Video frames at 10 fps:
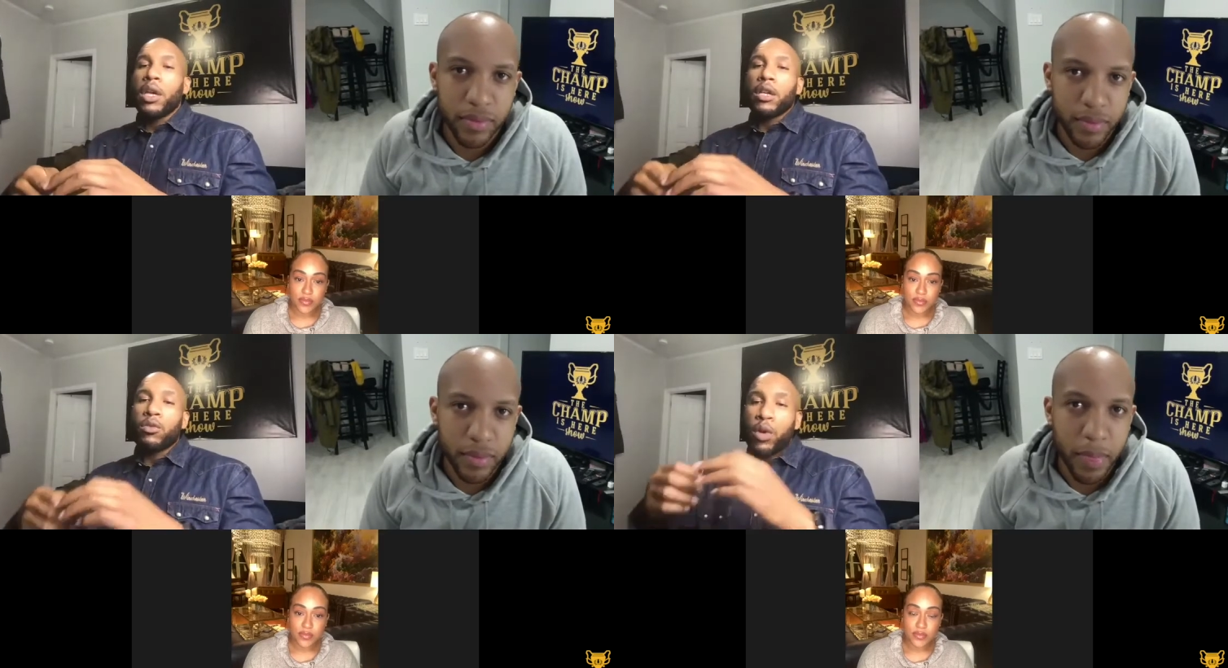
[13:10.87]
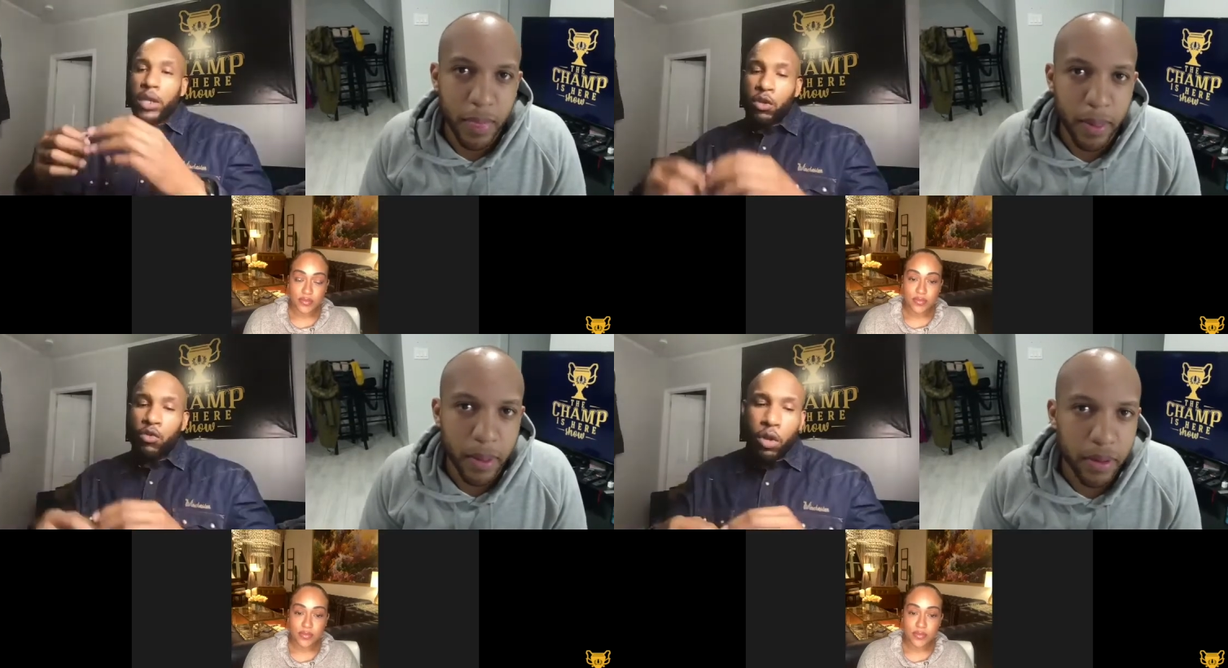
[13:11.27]
Speaker 1: Because
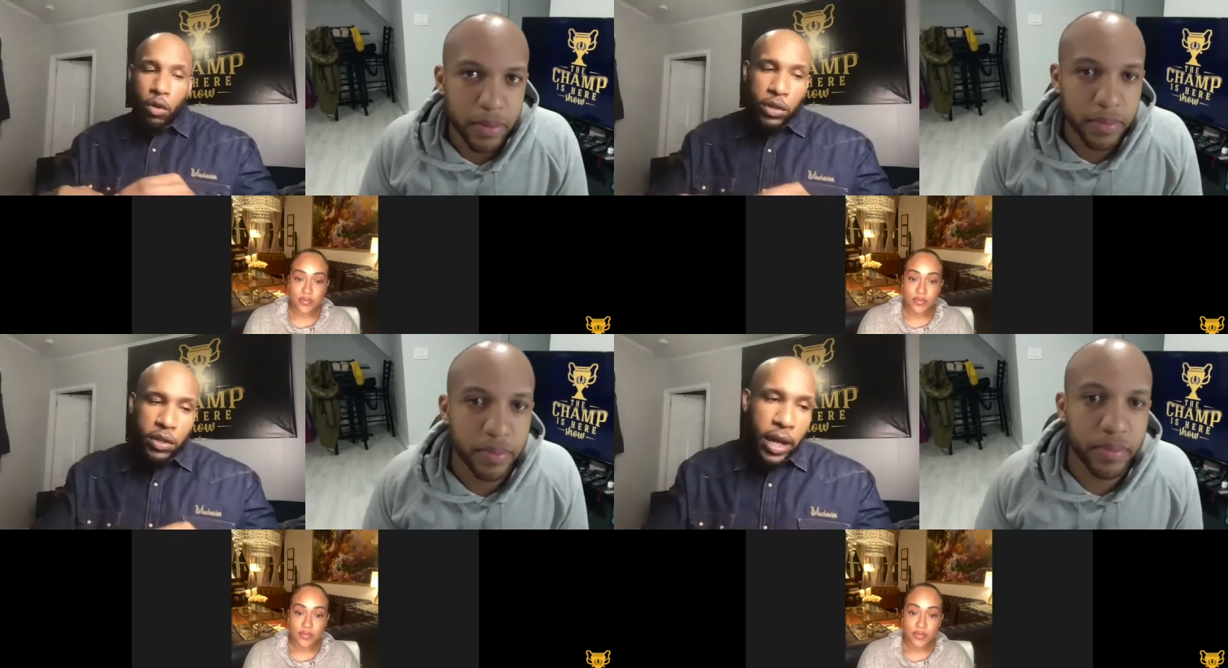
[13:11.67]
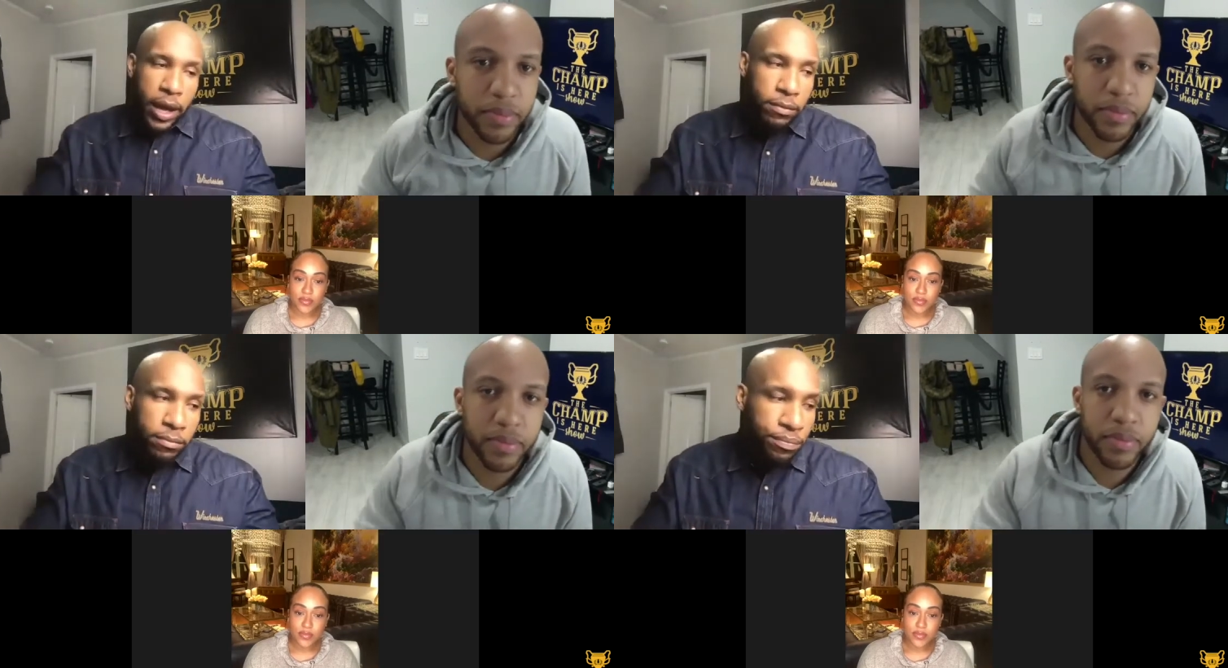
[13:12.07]
when you notice
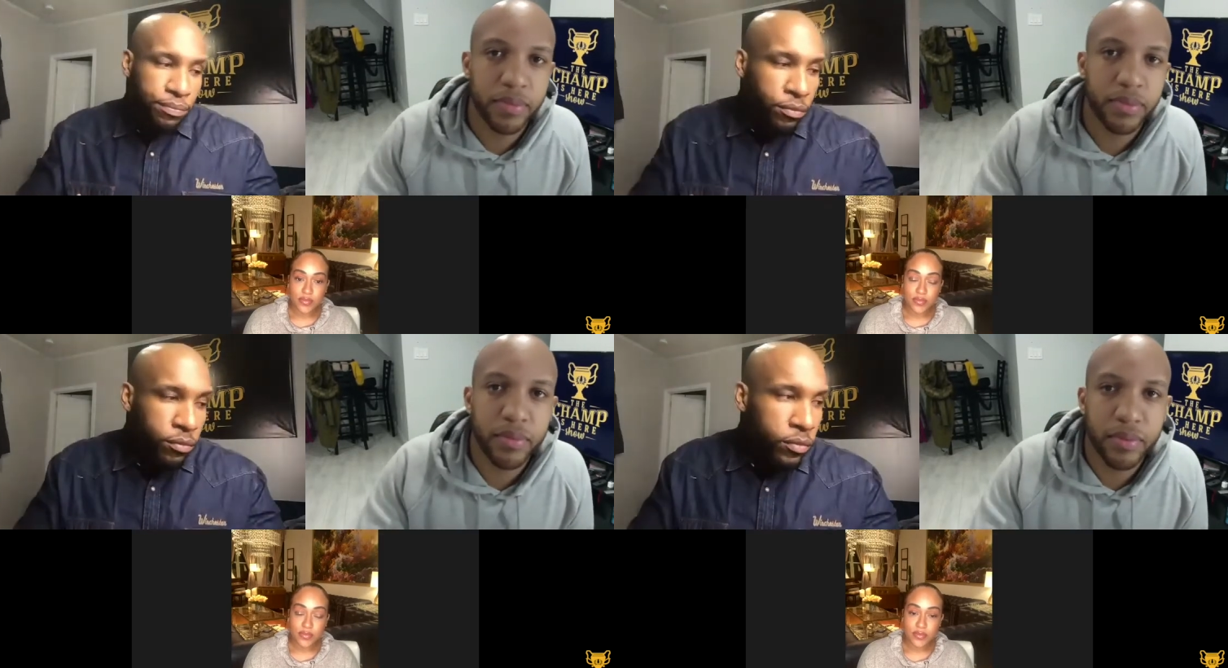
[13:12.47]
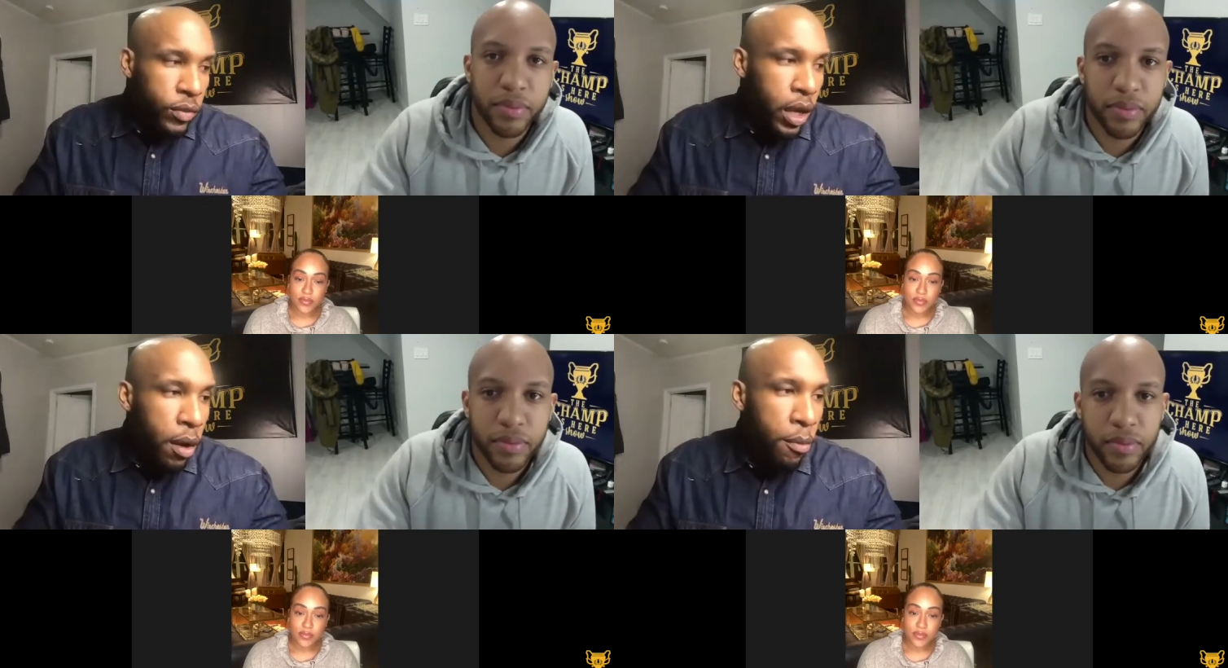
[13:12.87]
that
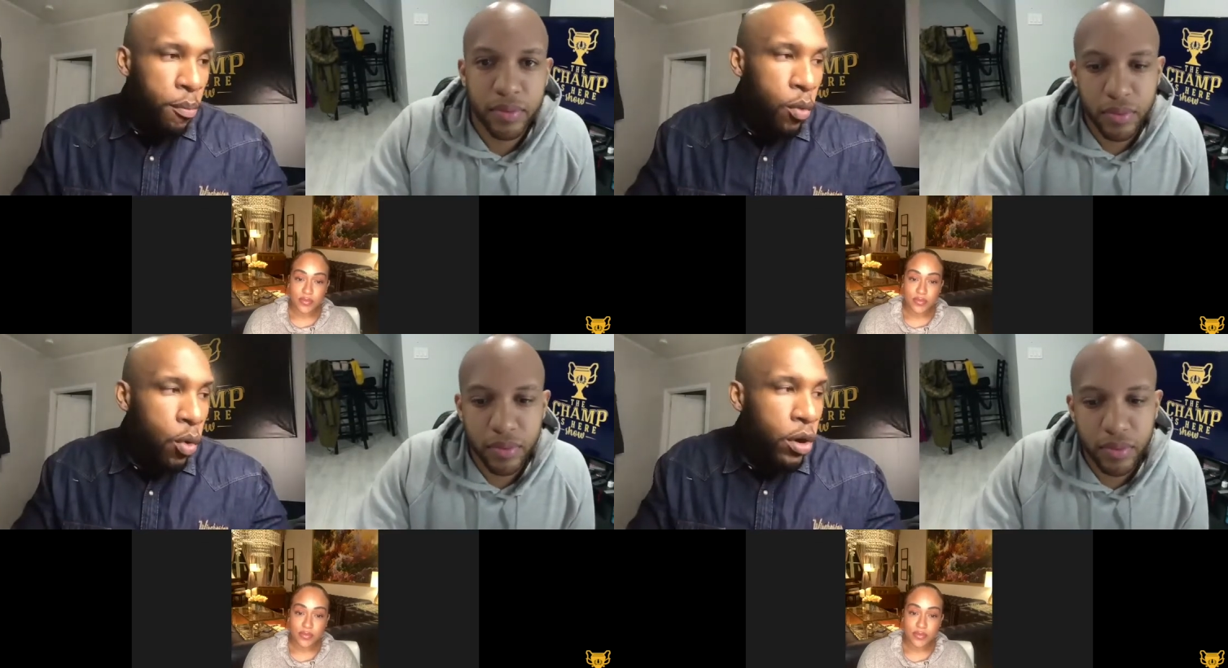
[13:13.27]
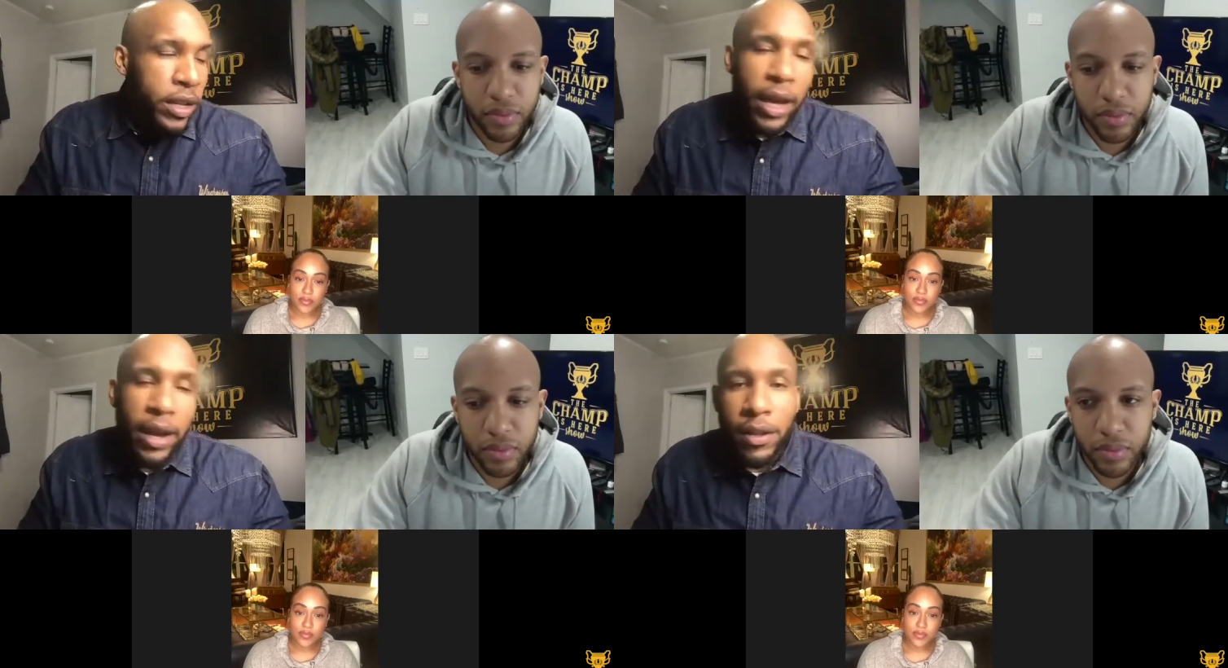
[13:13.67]
more
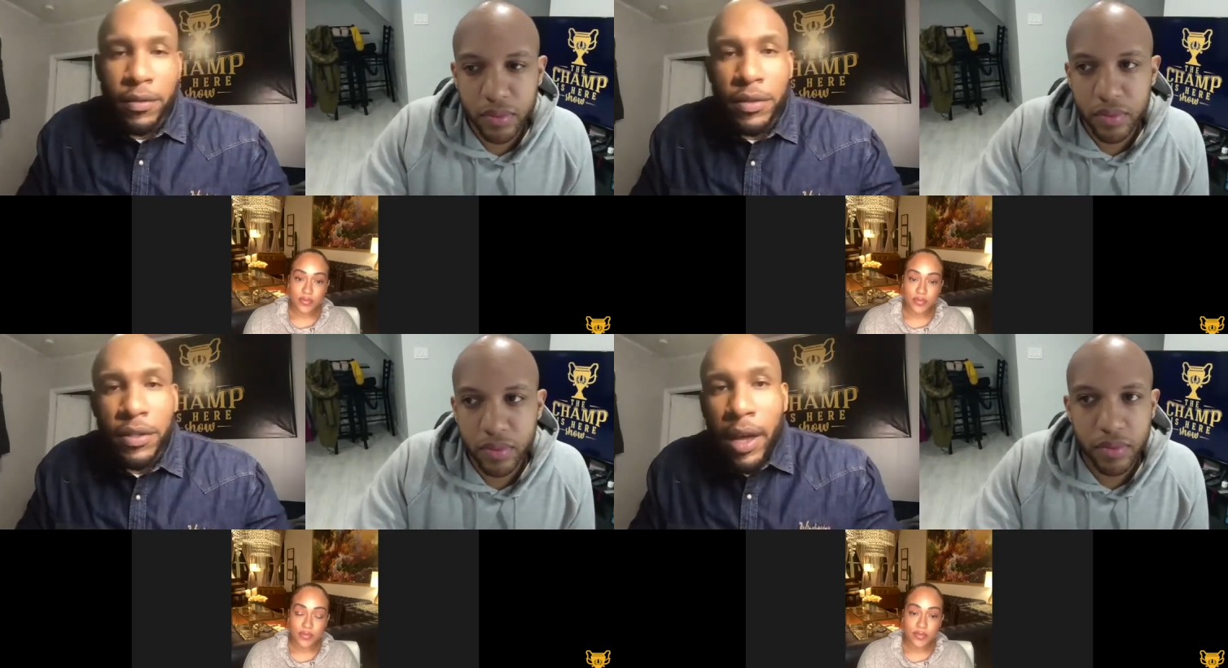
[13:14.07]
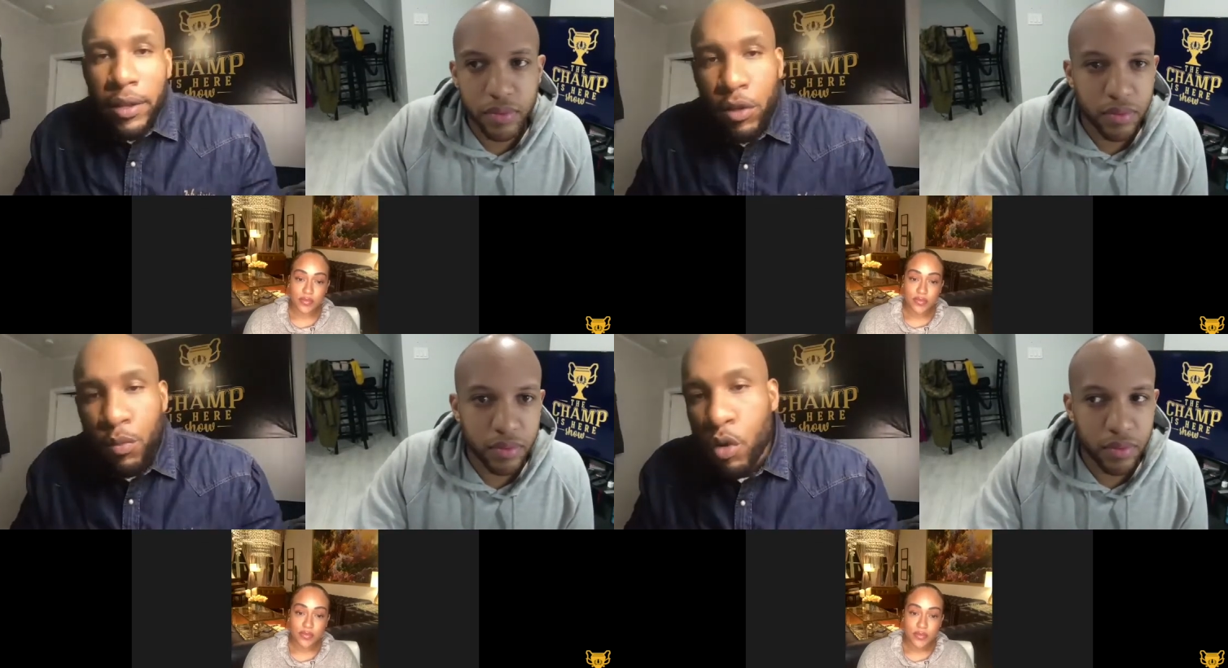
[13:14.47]
negative
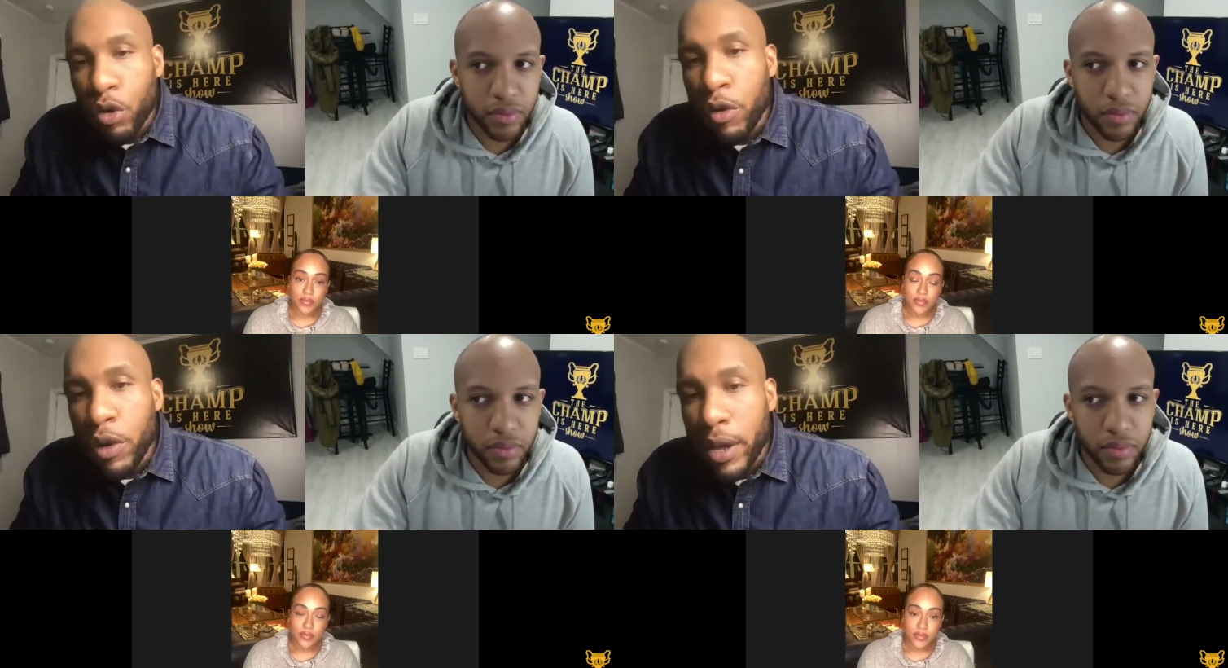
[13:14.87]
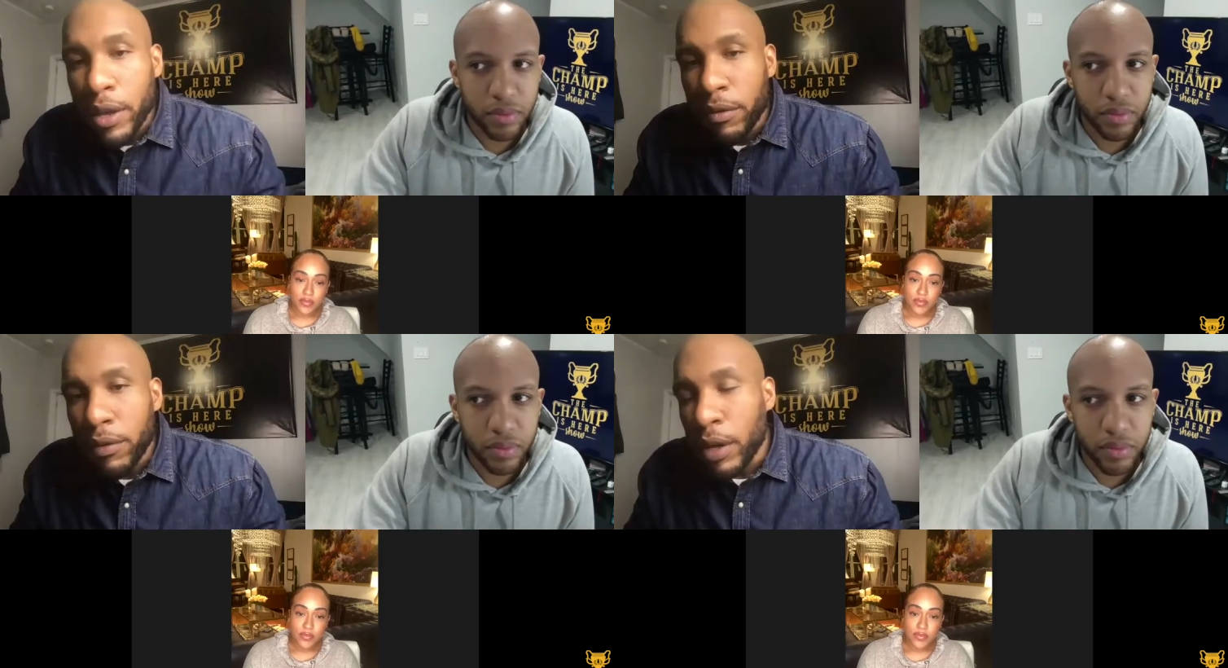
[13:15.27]
signs are more
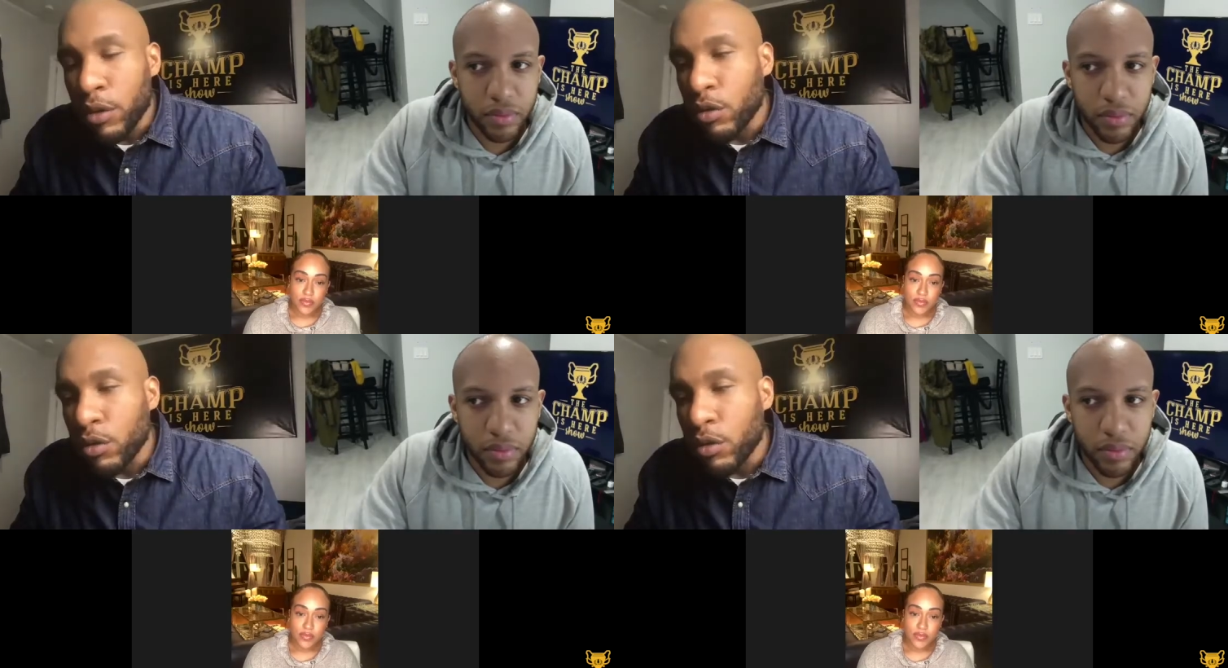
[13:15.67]
creative, and you'll